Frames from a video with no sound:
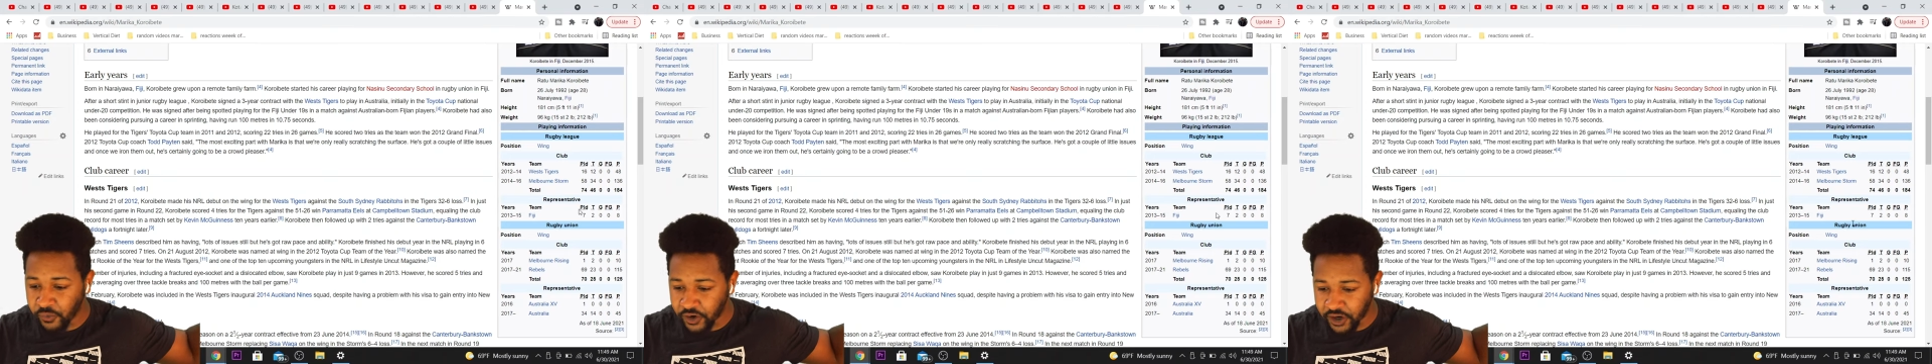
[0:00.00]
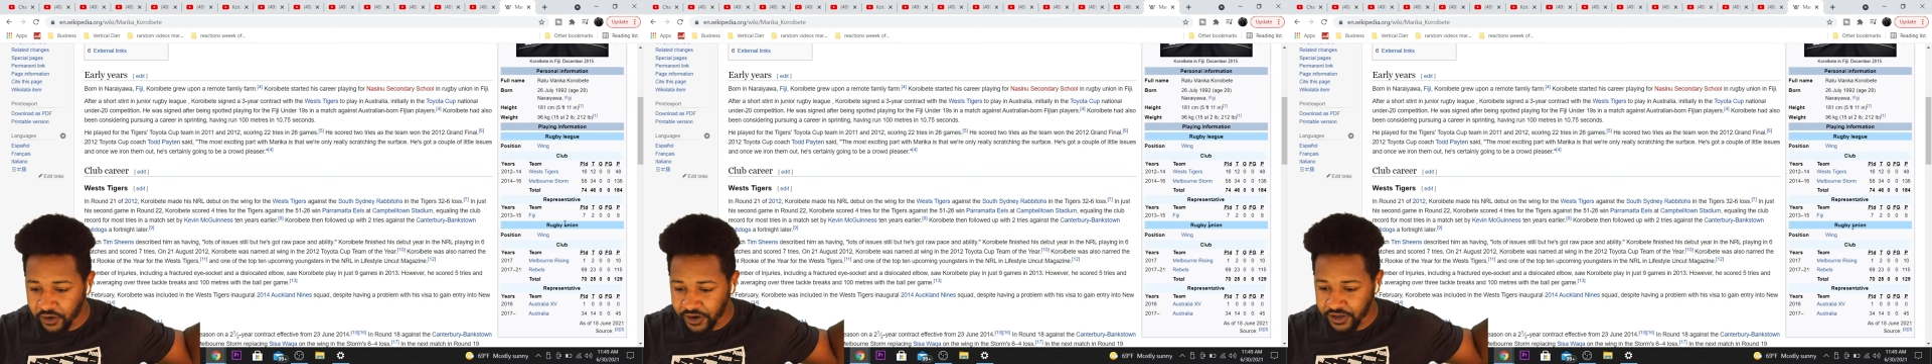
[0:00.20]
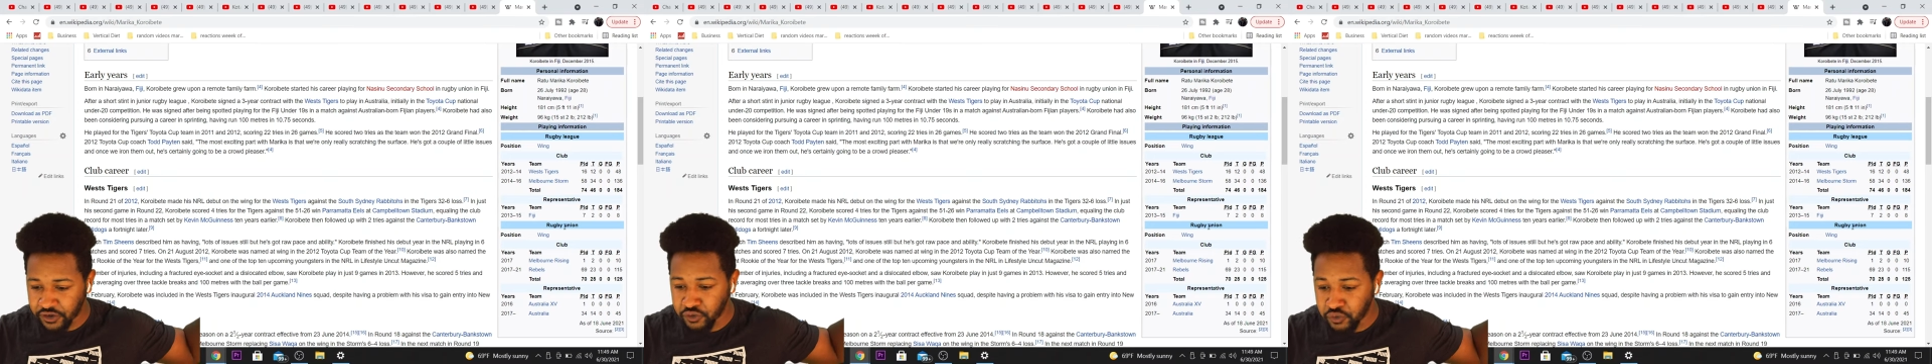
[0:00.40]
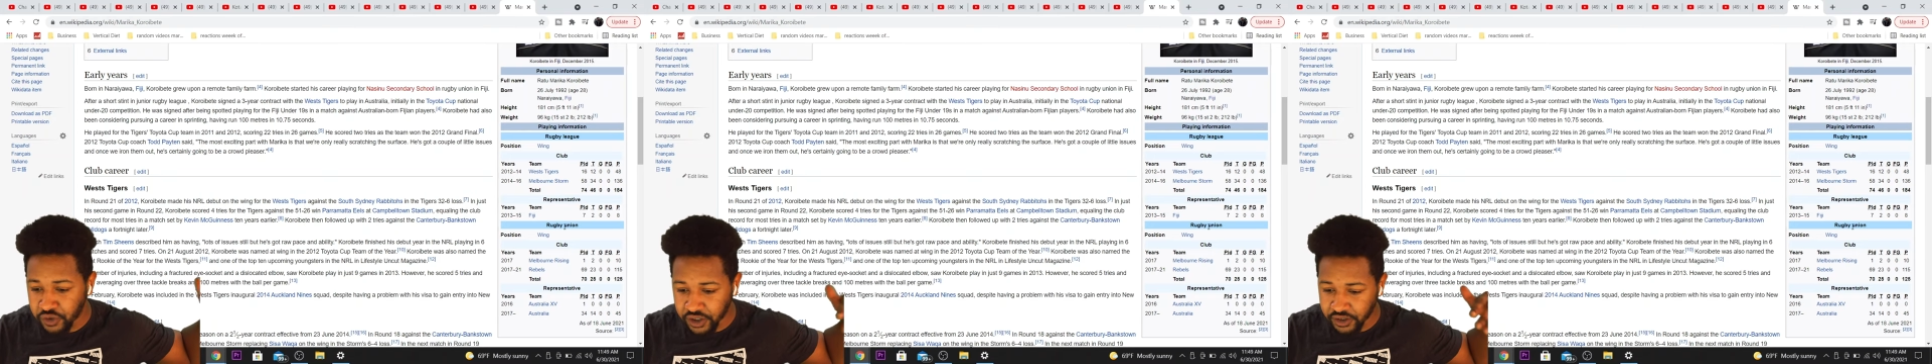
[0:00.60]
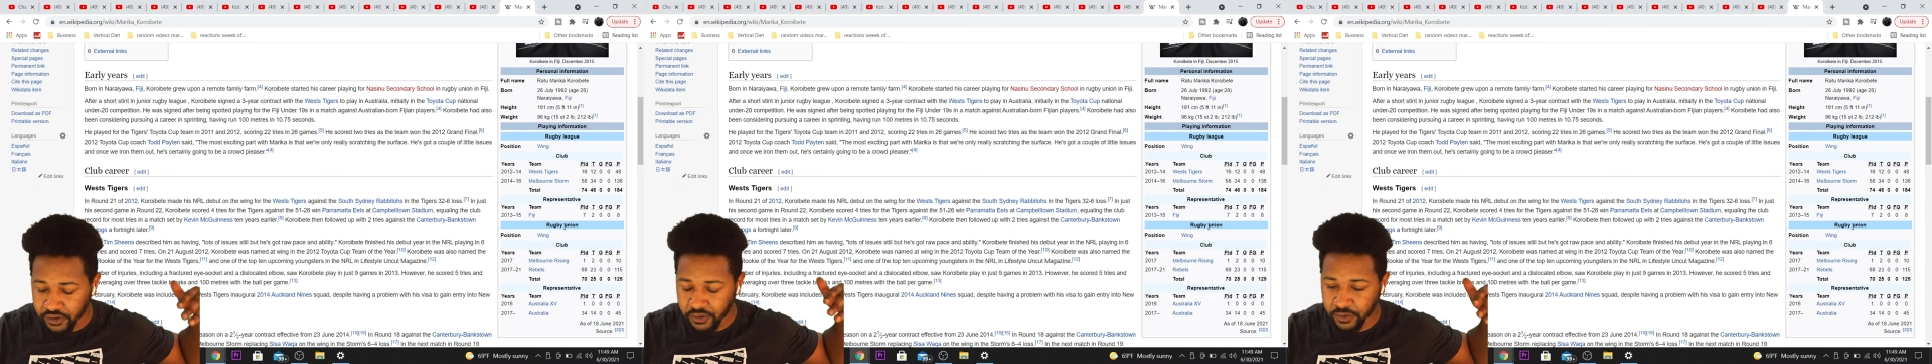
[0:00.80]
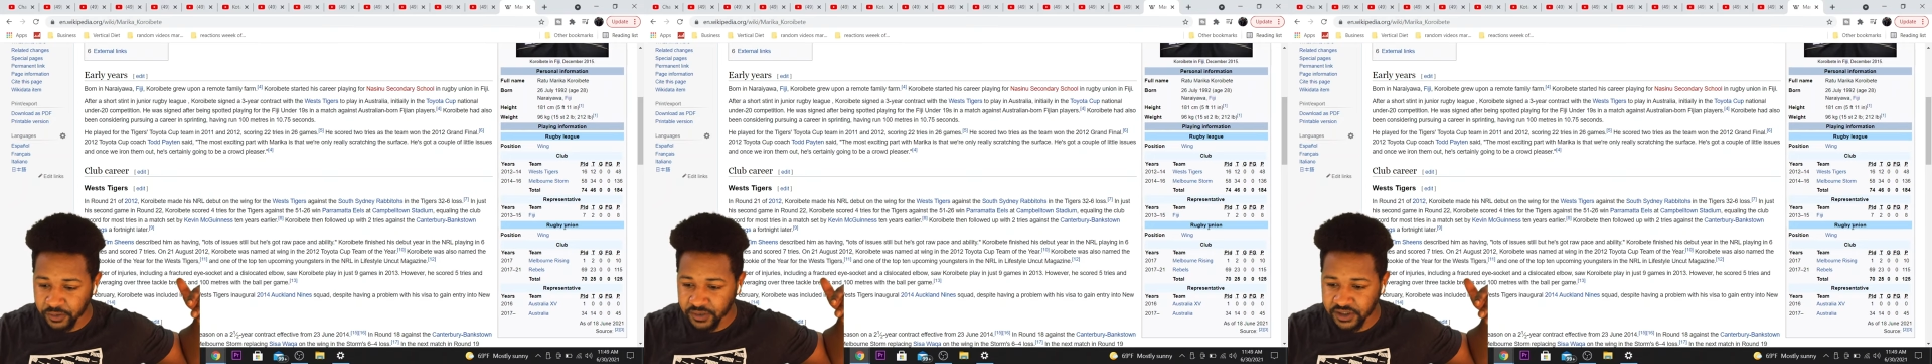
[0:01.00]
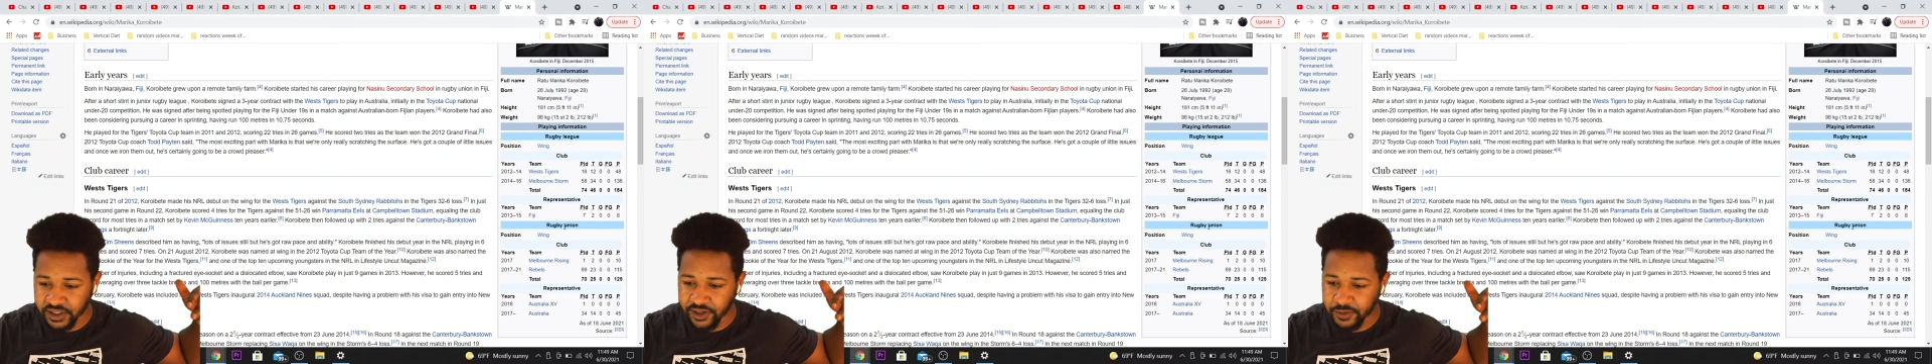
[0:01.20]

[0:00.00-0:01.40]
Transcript: or in union? You know what I'm saying?